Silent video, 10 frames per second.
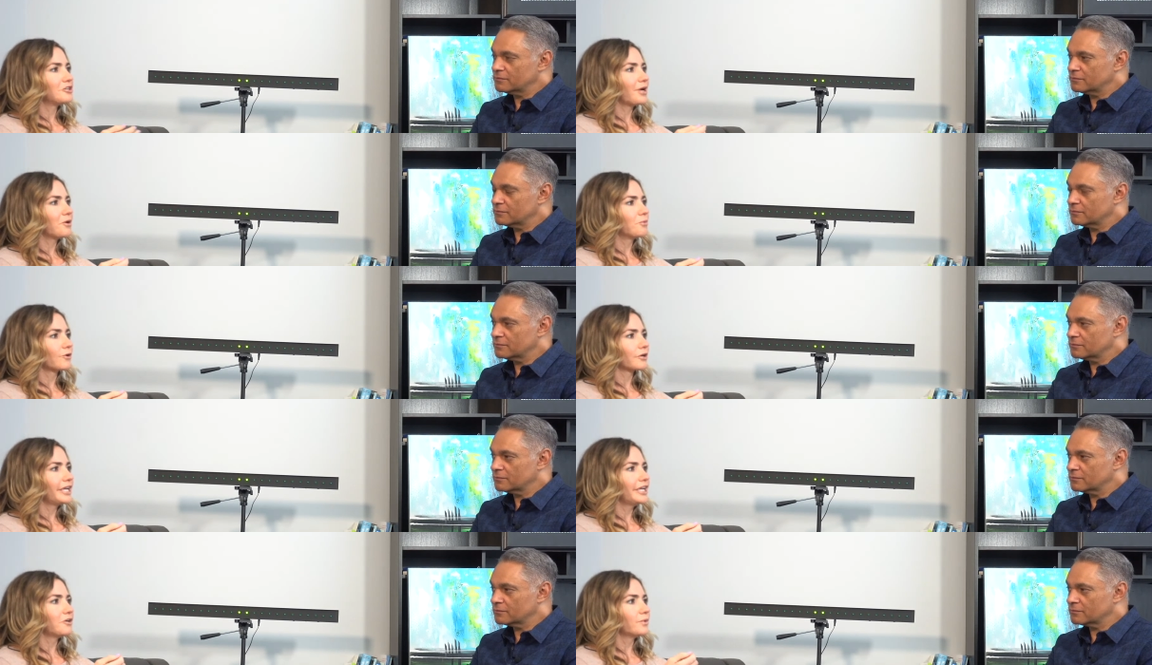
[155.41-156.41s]
Speaker 1: about
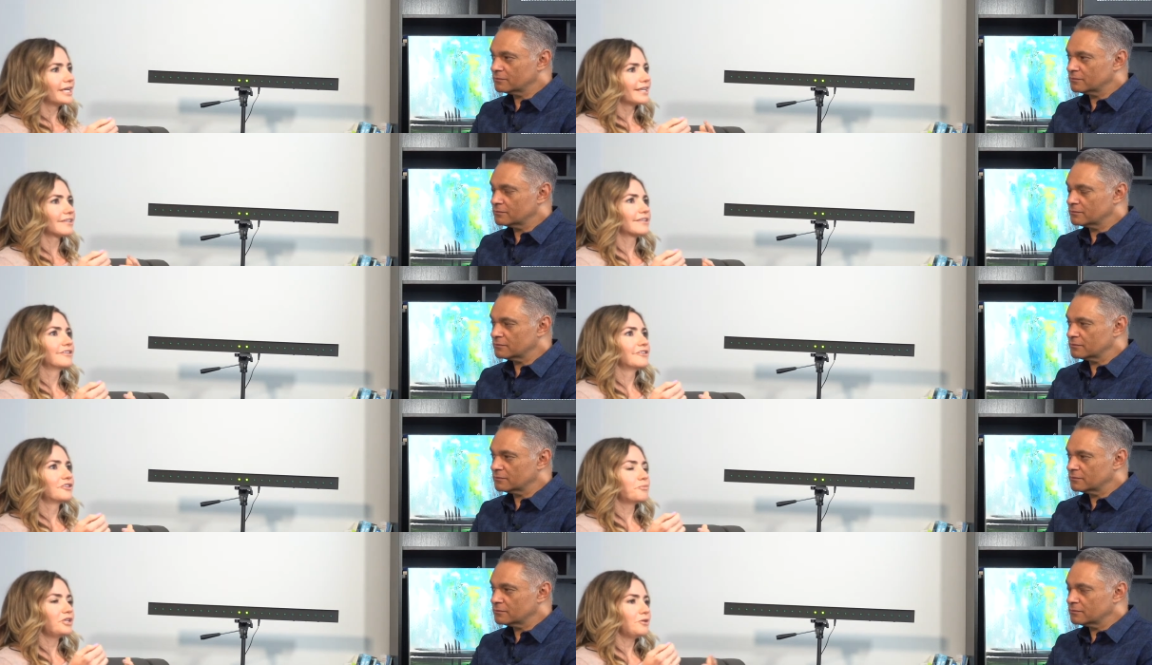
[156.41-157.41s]
working with
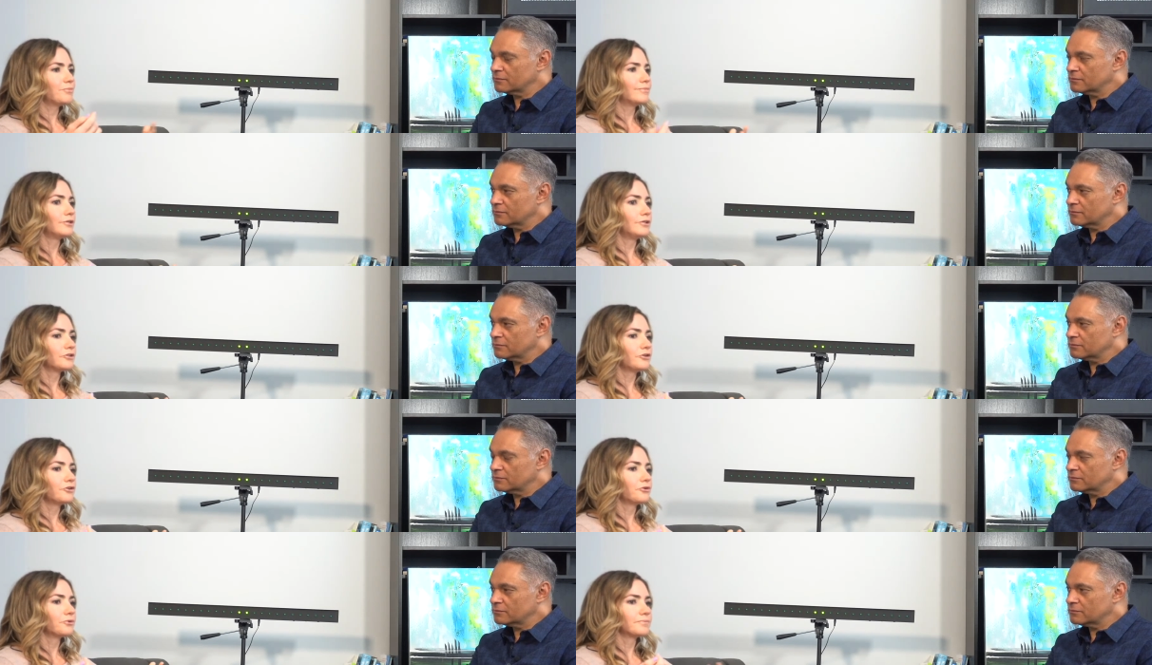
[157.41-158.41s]
the people
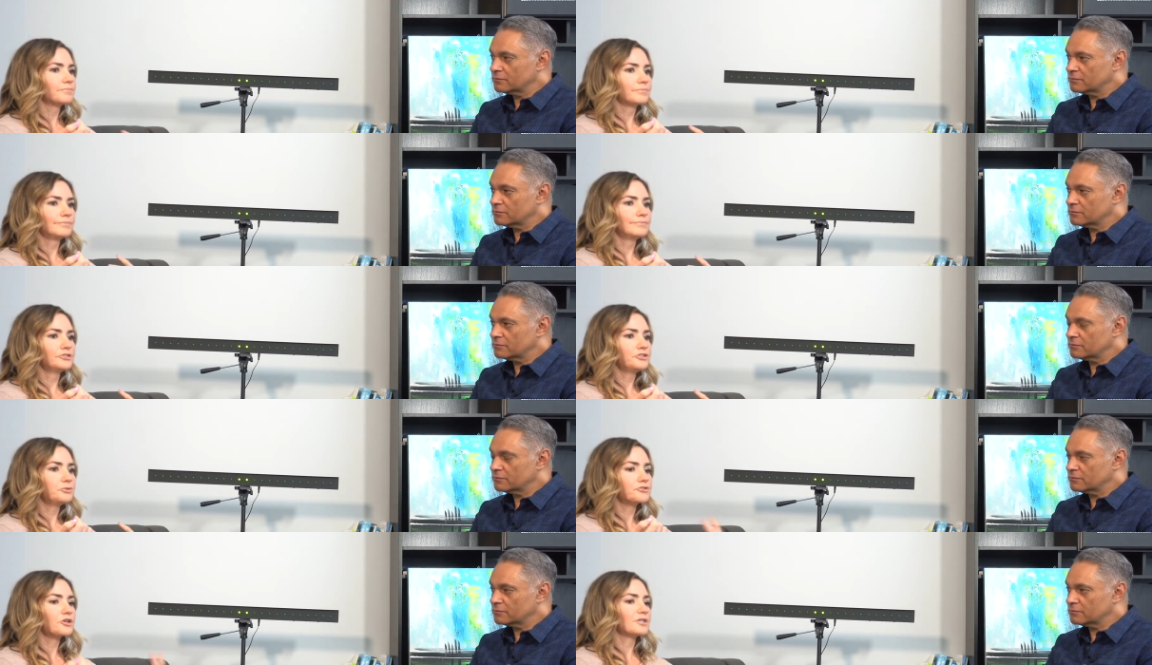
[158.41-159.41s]
who do
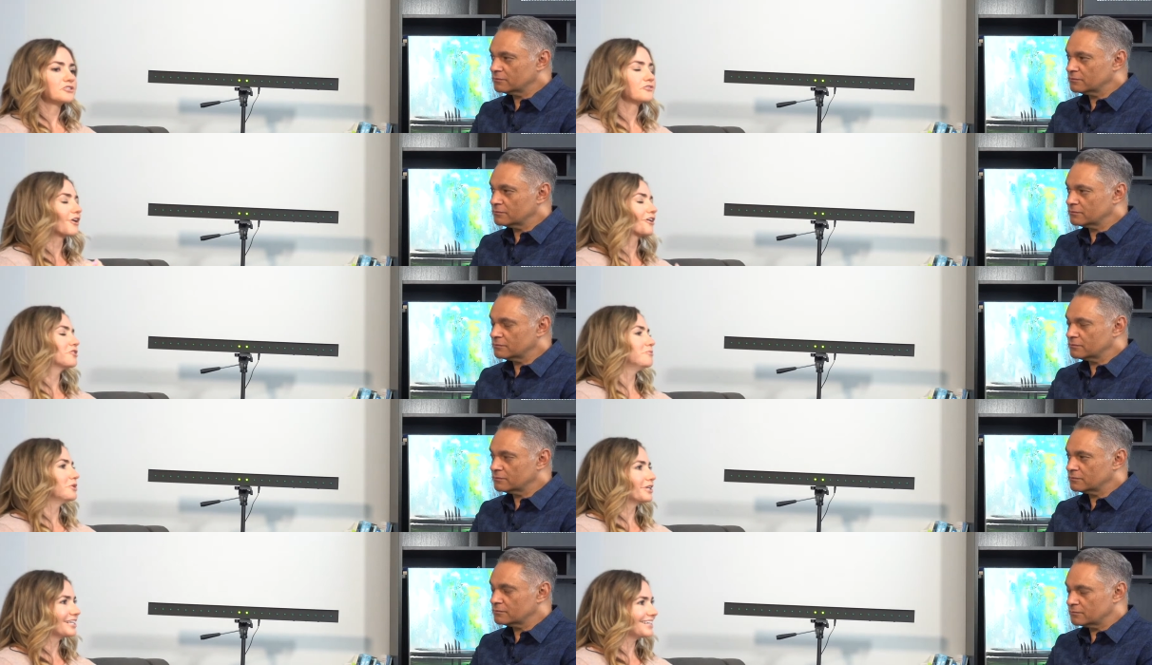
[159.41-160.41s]
so much for our
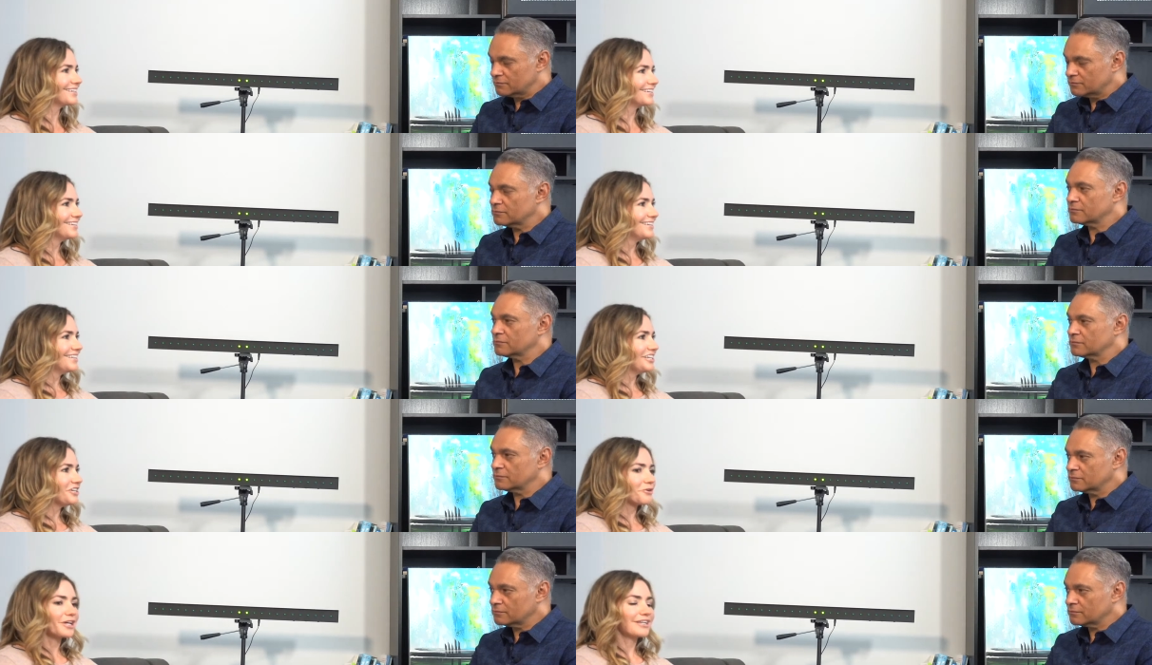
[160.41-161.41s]
community you
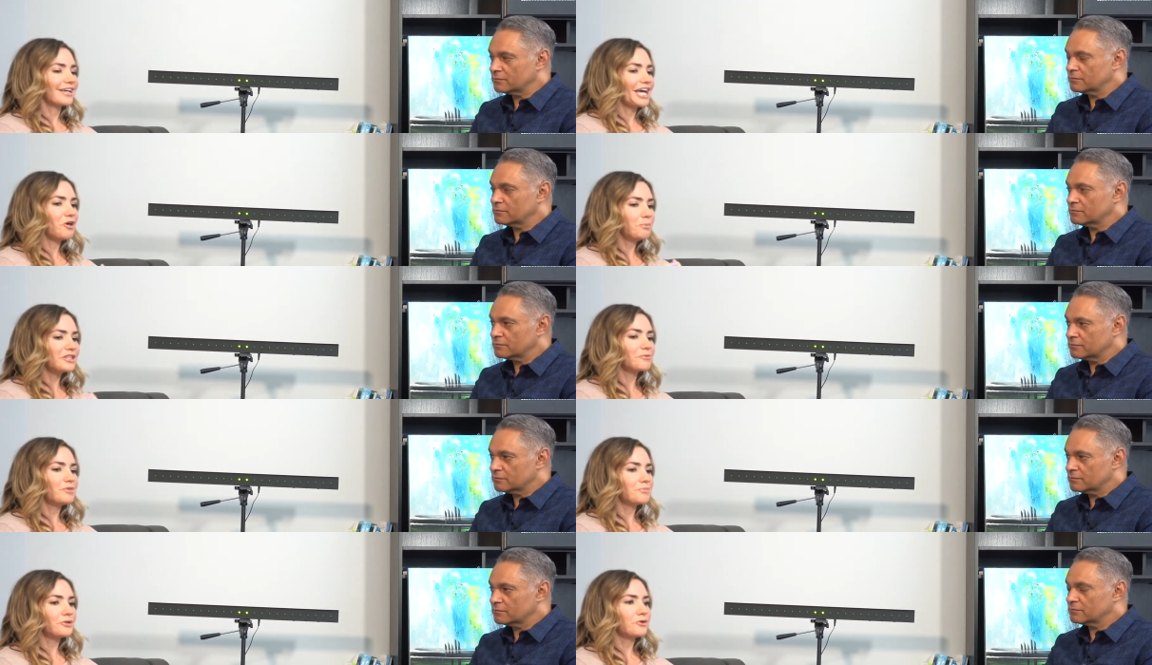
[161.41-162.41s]
know, kind of helping the
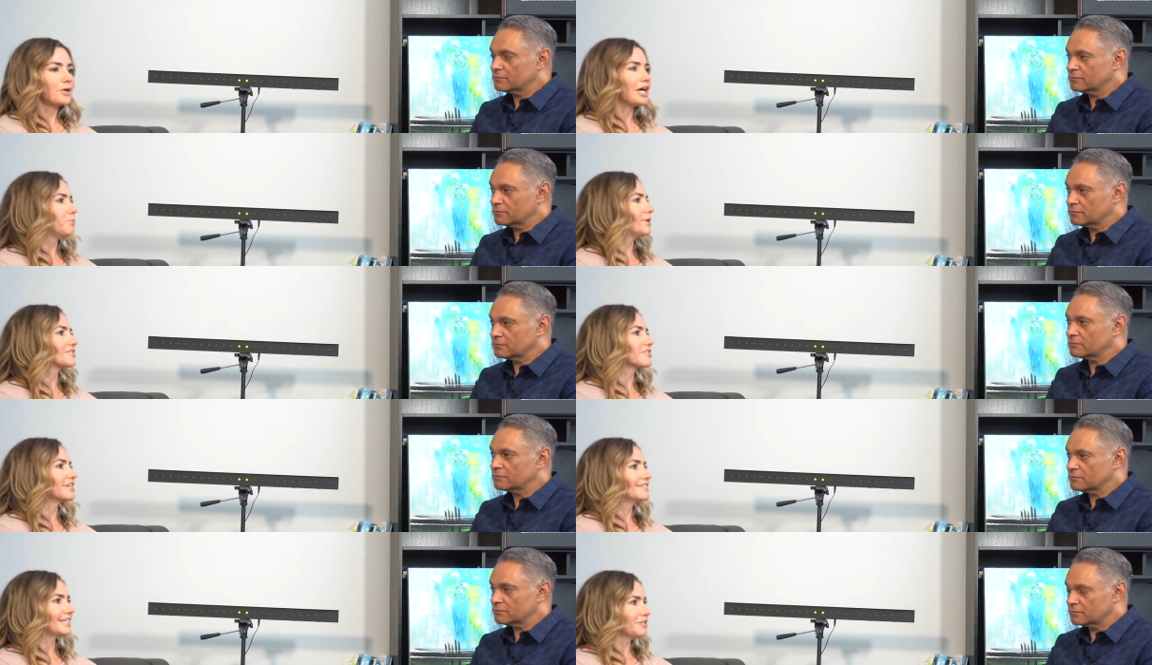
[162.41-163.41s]
people who help us on
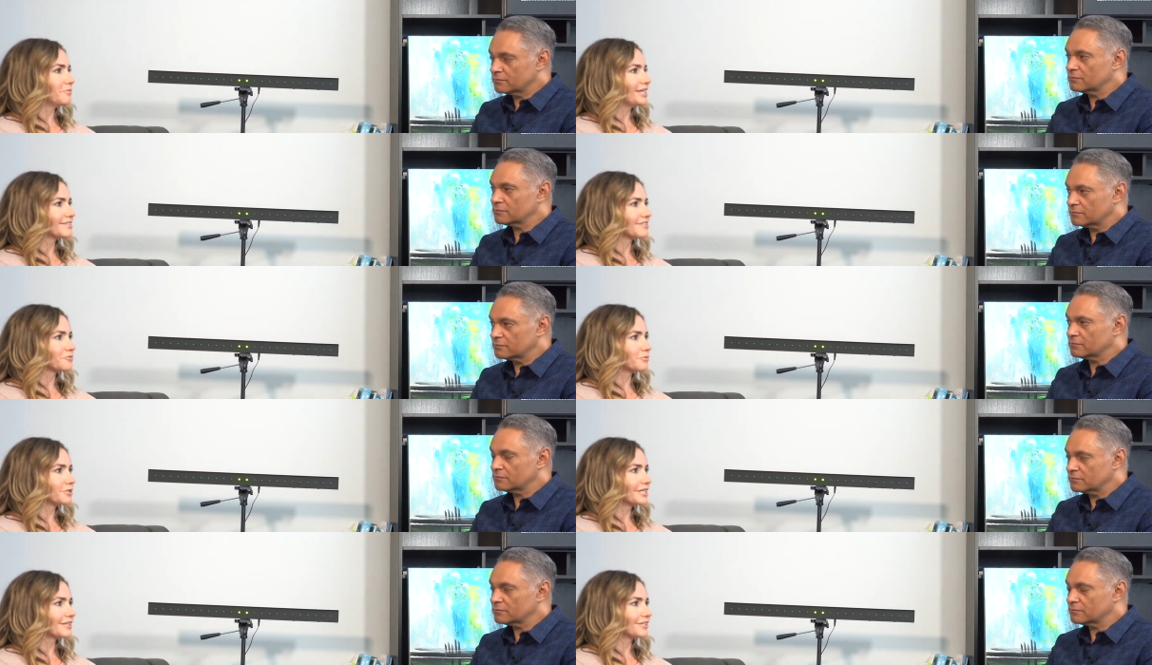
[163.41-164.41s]
a daily basis,
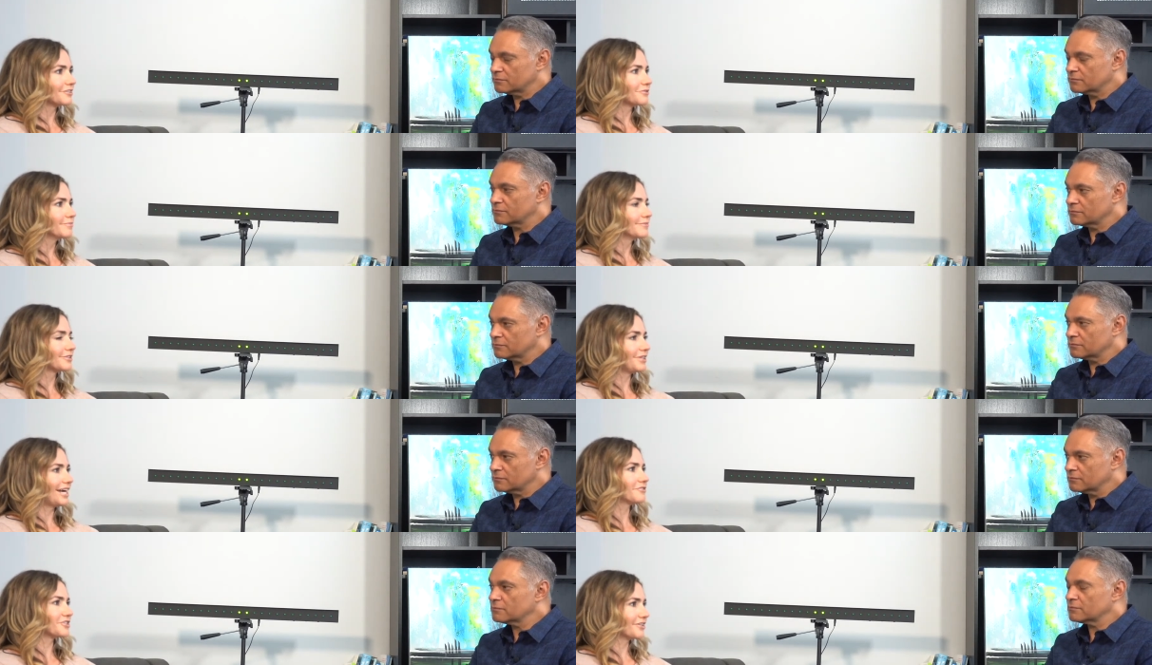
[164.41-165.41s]
putting their, their
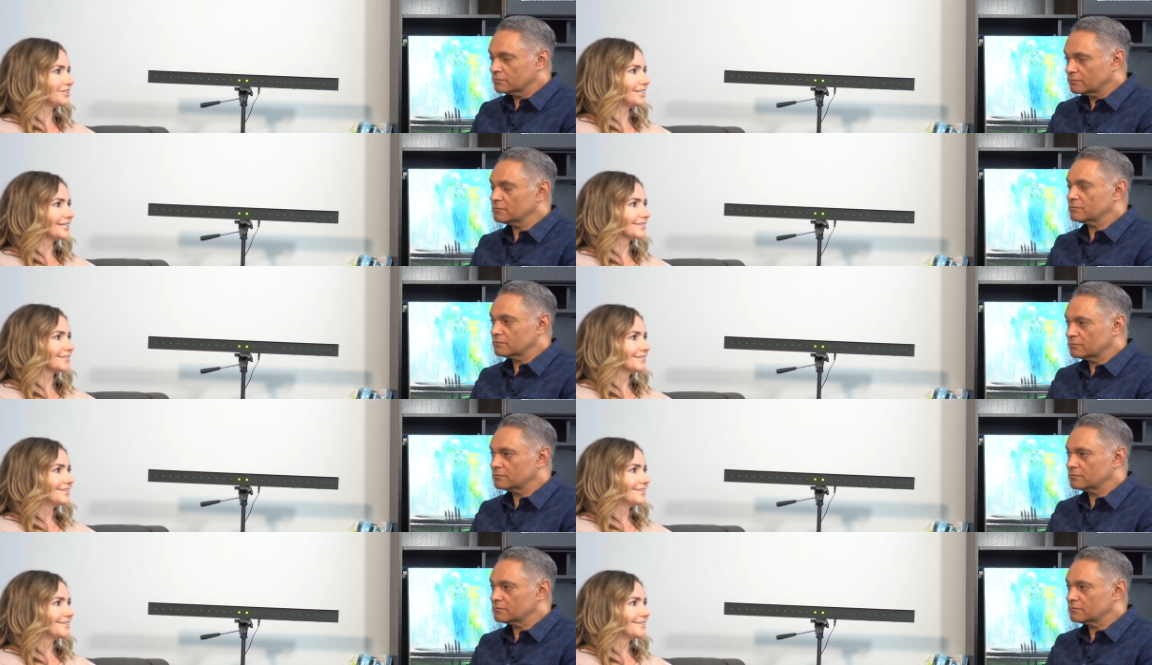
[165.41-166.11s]
lives on the line.